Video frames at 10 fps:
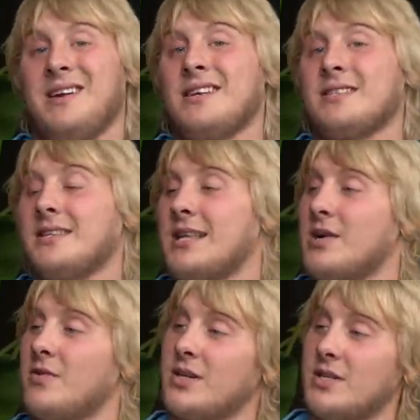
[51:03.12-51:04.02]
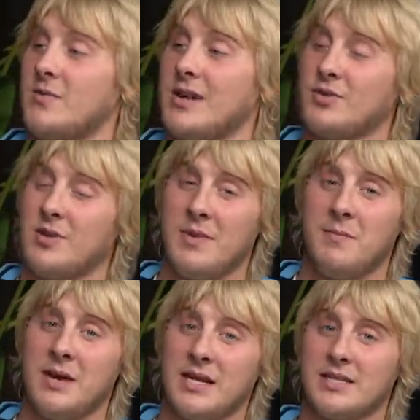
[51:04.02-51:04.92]
I answered that question when I was on
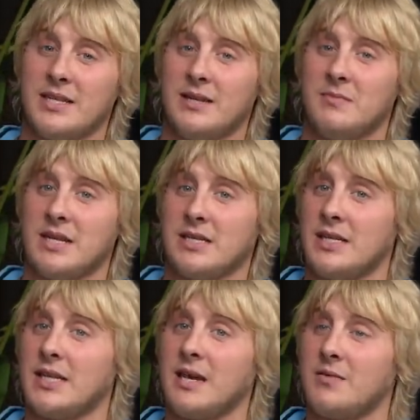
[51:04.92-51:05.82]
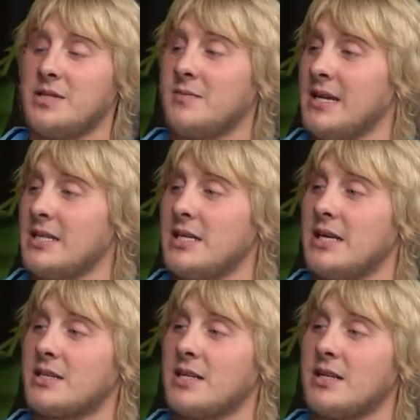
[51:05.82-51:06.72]
that match of the day with Jermaine Genius,